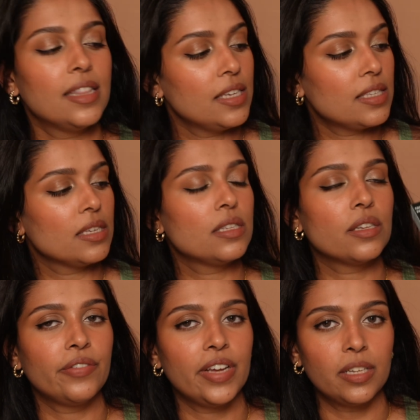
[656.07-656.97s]
This is
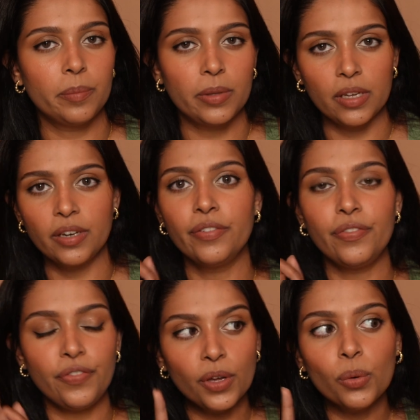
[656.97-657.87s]
available in a
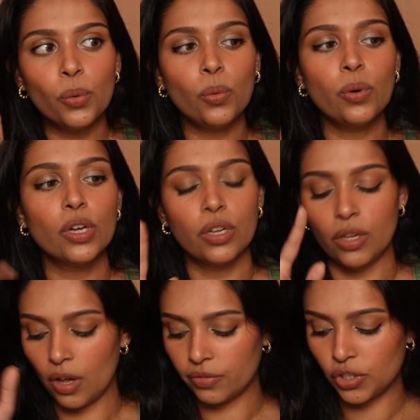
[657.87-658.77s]
few
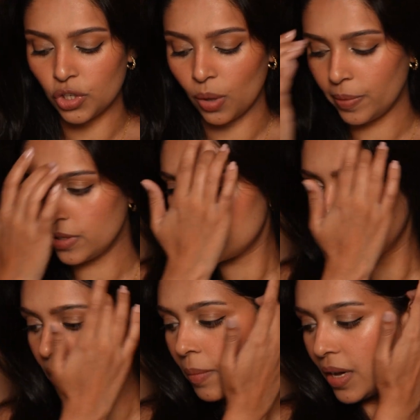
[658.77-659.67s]
of the Shoppers
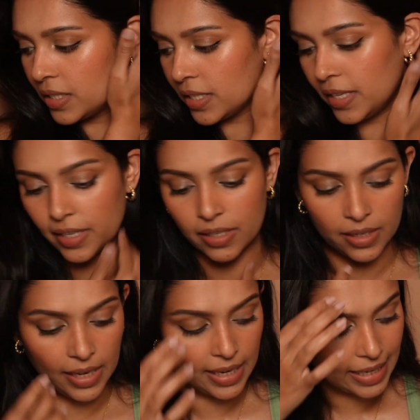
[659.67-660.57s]
Drug Marts
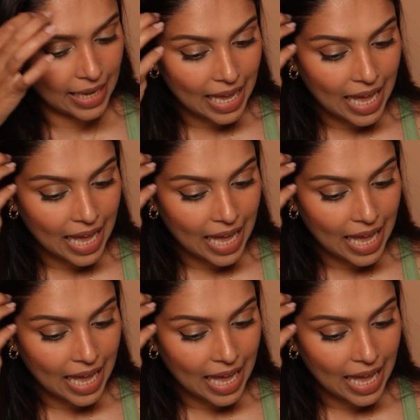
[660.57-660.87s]
here in